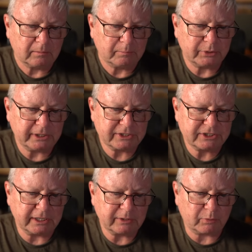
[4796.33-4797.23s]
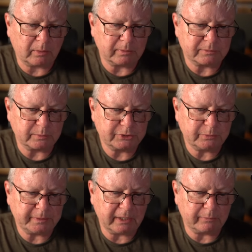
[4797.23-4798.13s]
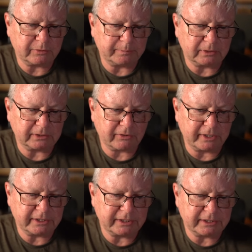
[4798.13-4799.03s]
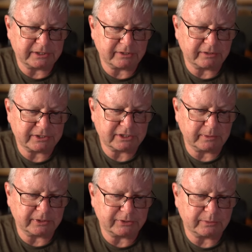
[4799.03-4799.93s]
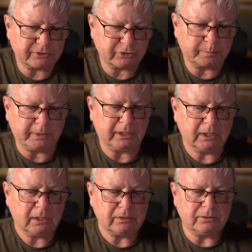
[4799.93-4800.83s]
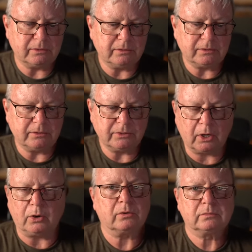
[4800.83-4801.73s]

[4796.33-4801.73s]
putting aside the problems, would you be able to build a Grenadier interior similar to a Troopy? N no.